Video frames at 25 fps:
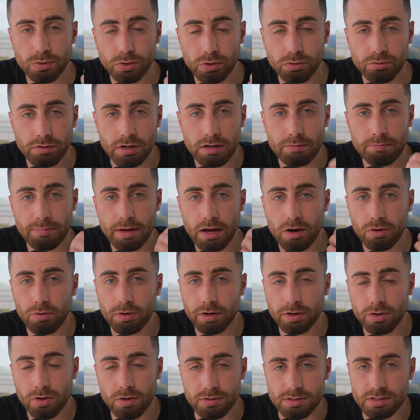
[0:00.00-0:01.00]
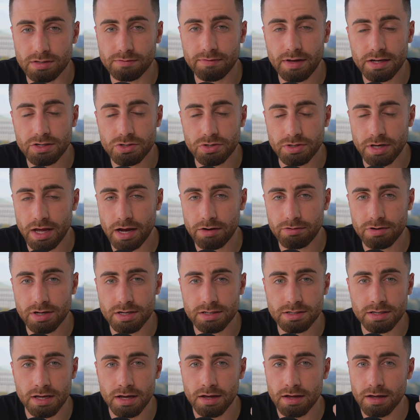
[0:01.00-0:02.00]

greenbelt and conservation areas?